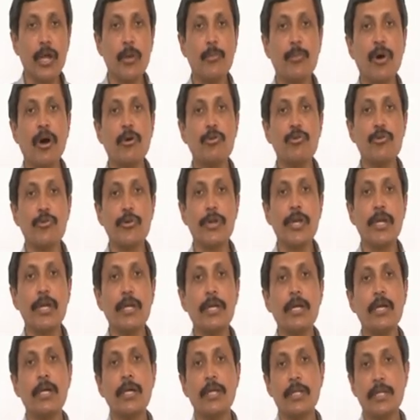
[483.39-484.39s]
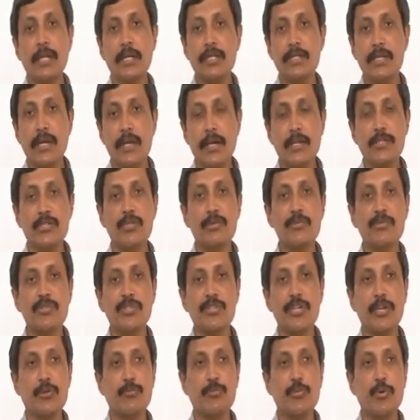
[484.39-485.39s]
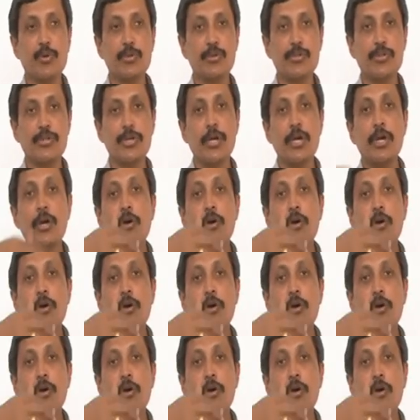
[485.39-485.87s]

boundary, there is a customs check post.